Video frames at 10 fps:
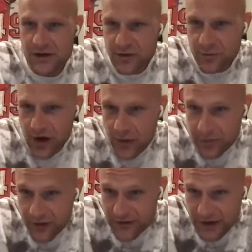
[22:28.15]
the
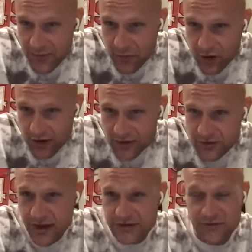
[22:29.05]
properties I bought in
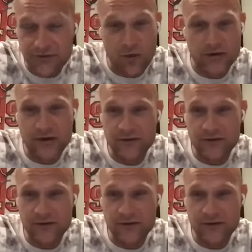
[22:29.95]
2014,